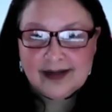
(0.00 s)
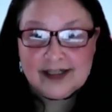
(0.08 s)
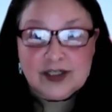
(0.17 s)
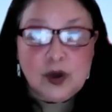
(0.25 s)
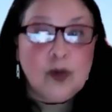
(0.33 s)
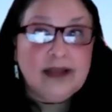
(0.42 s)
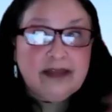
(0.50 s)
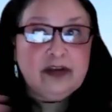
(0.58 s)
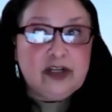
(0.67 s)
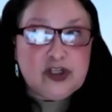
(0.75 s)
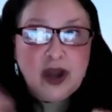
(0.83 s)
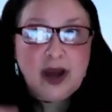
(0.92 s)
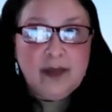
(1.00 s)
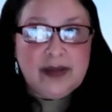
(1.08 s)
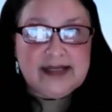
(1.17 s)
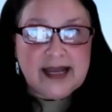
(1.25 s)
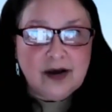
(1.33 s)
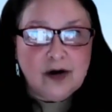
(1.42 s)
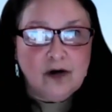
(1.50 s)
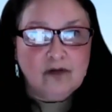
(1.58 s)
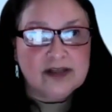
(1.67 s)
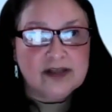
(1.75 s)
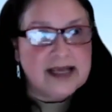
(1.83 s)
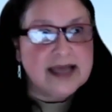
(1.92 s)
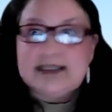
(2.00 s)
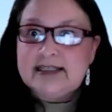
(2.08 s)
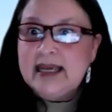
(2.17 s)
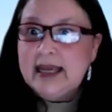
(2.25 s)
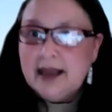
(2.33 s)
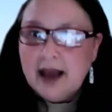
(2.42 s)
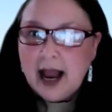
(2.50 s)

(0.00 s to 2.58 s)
don't let the trauma take over and say, see,